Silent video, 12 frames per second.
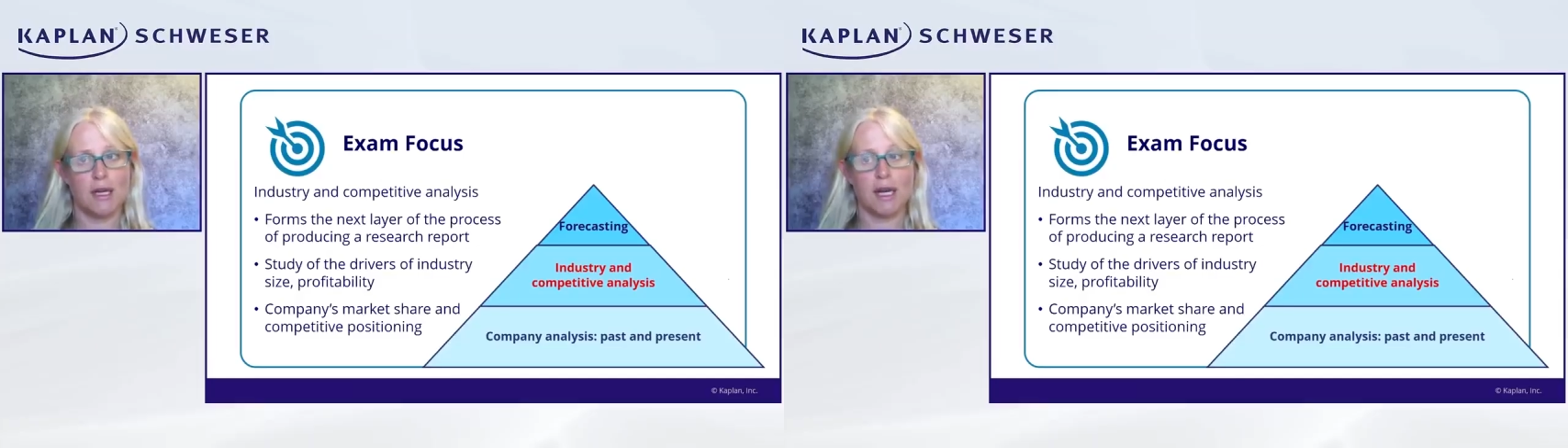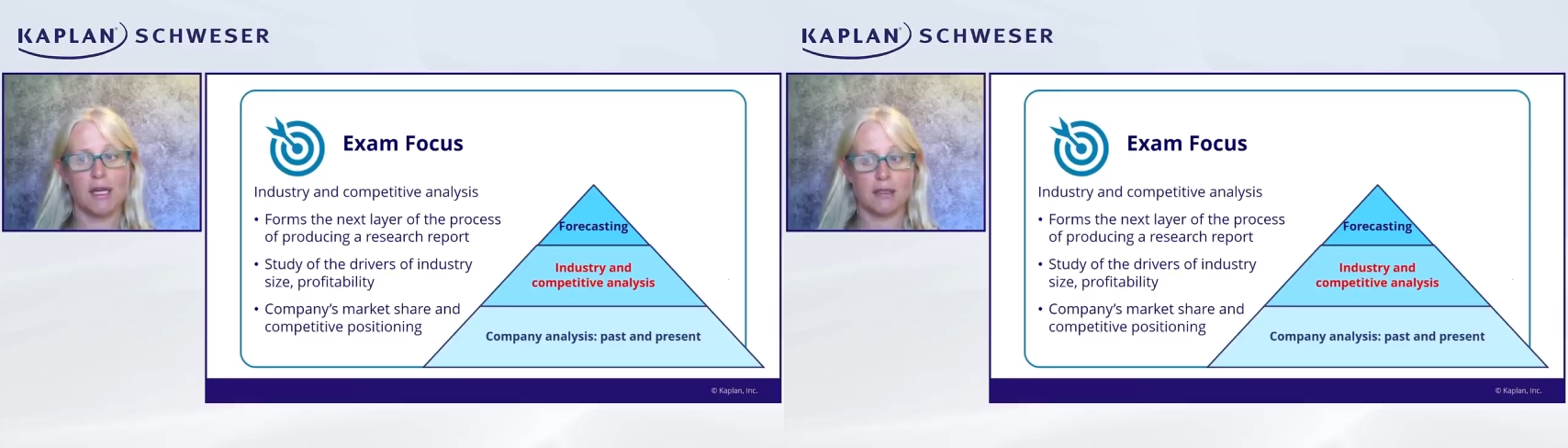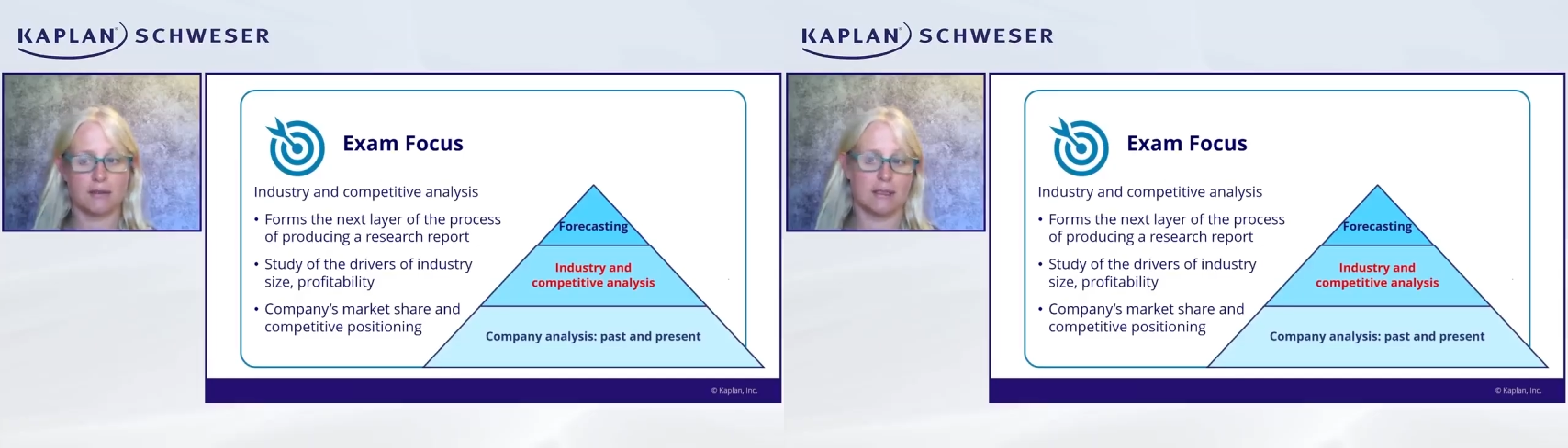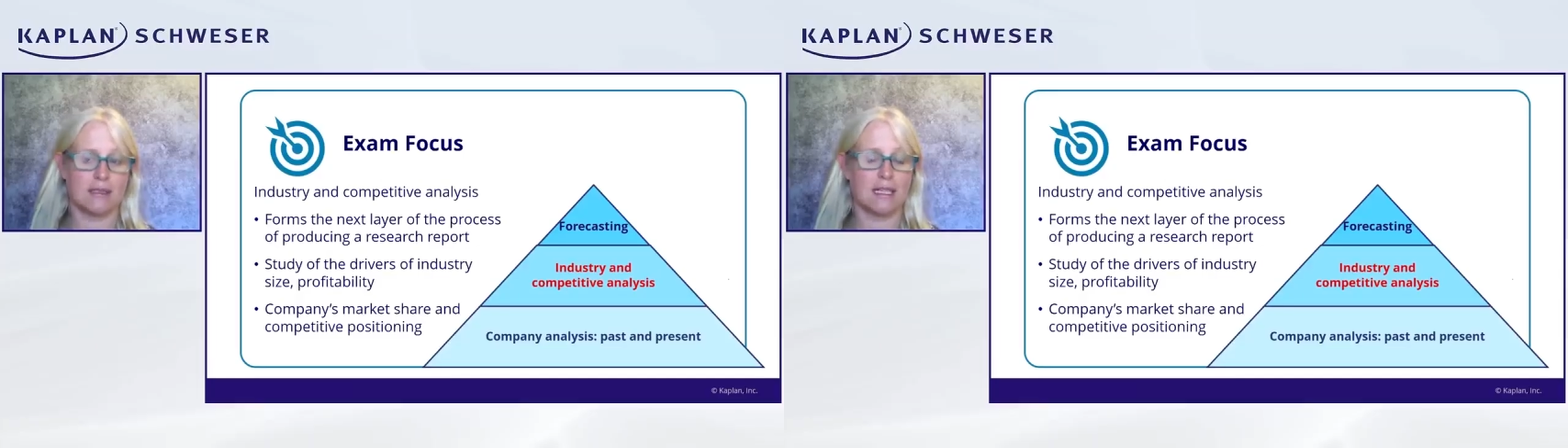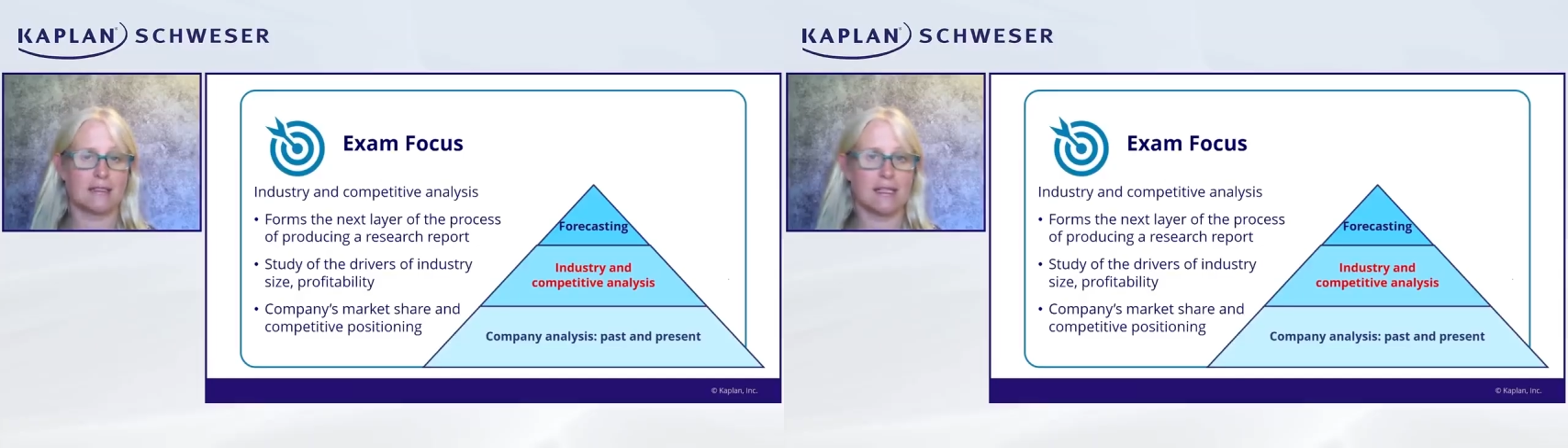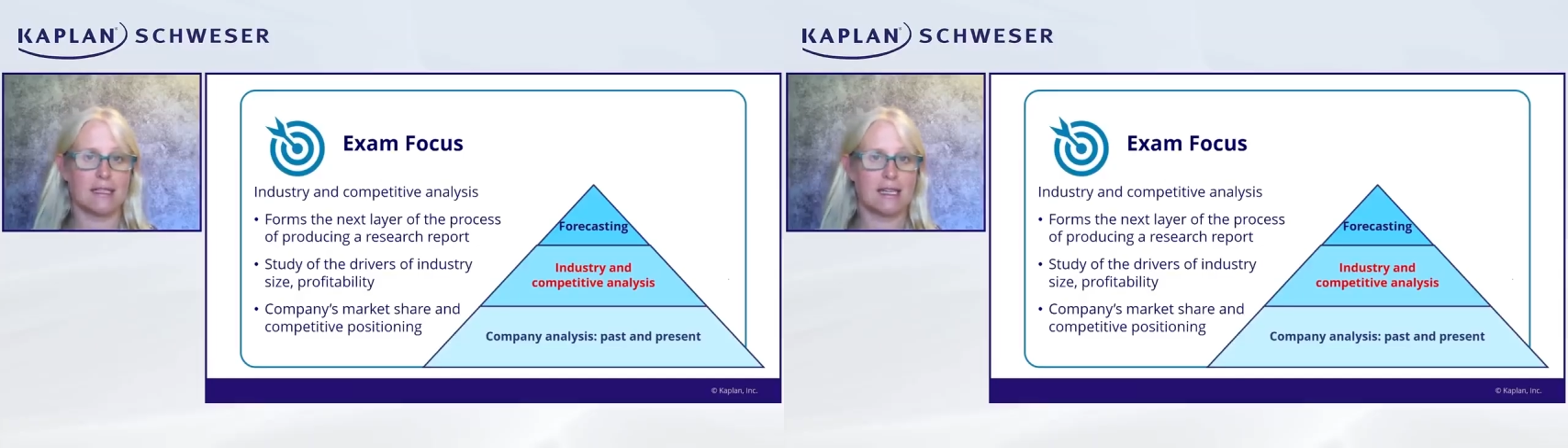and
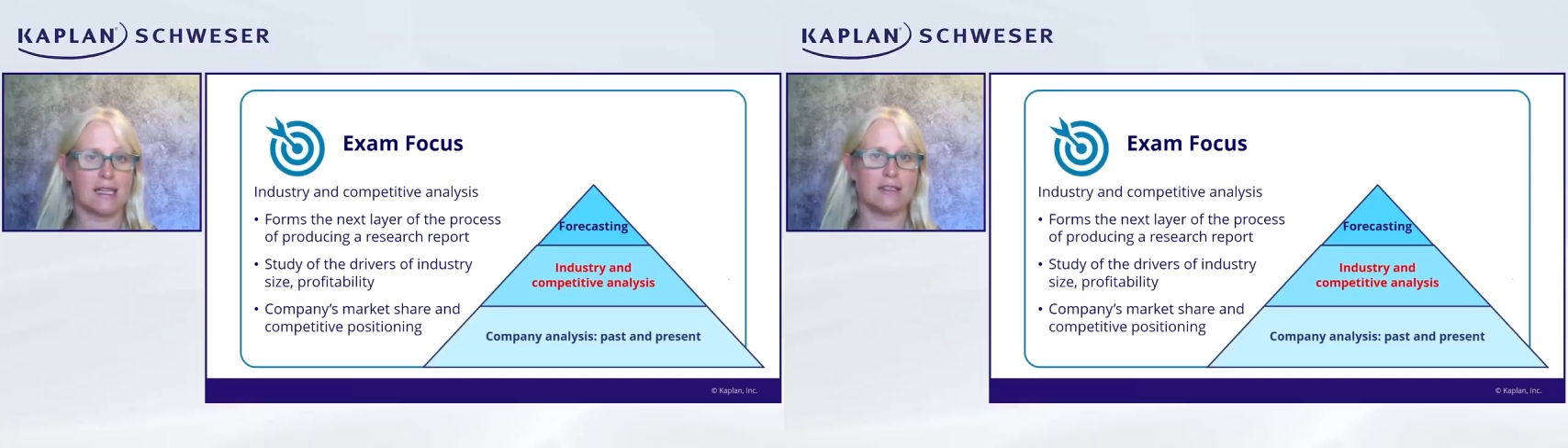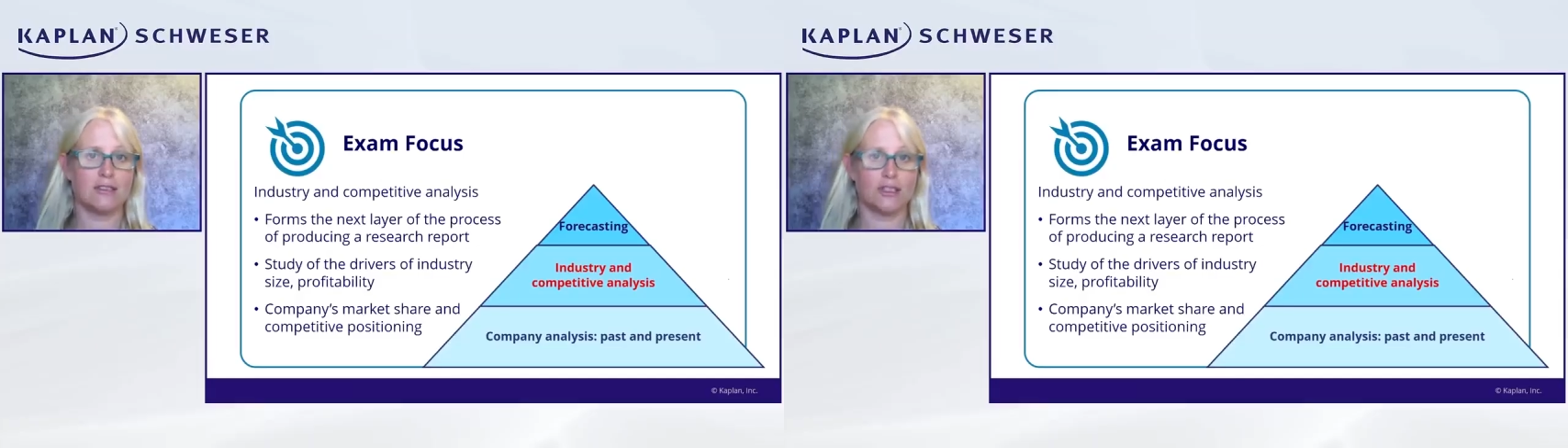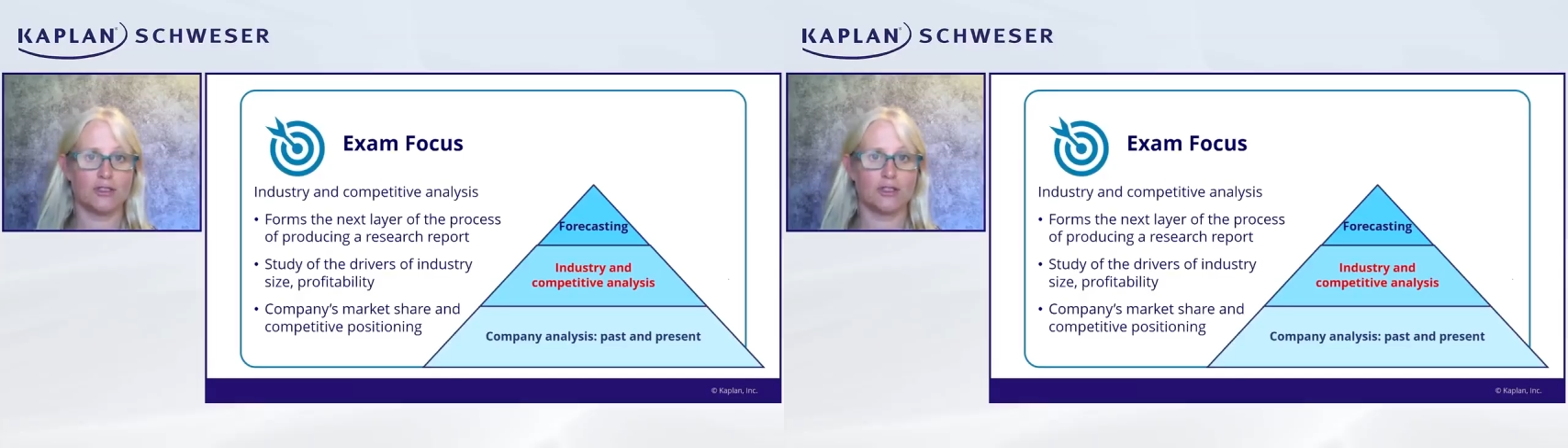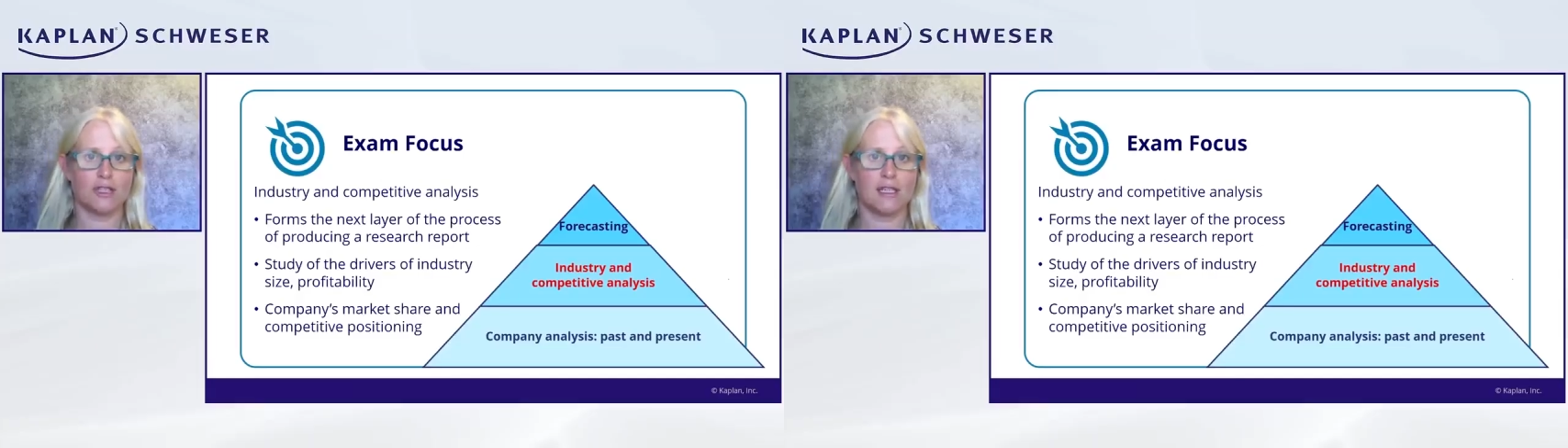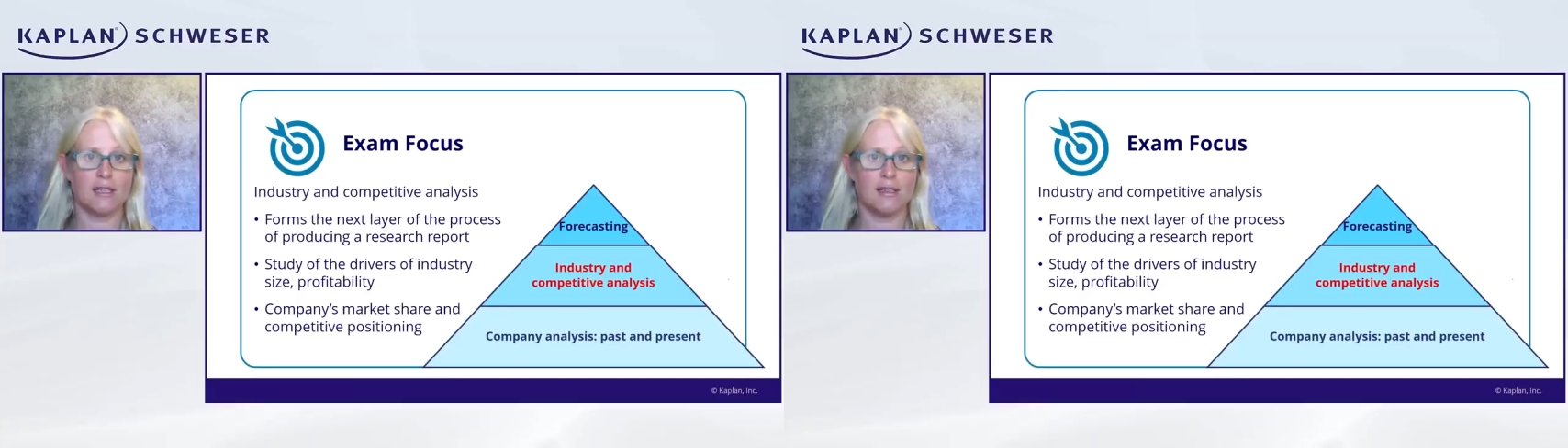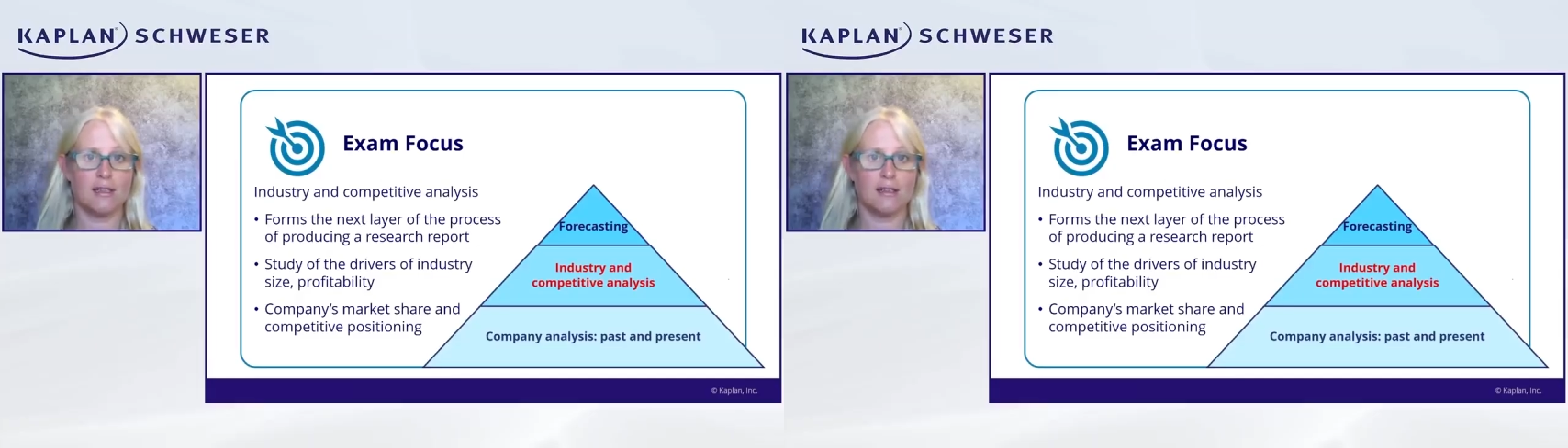understanding the industry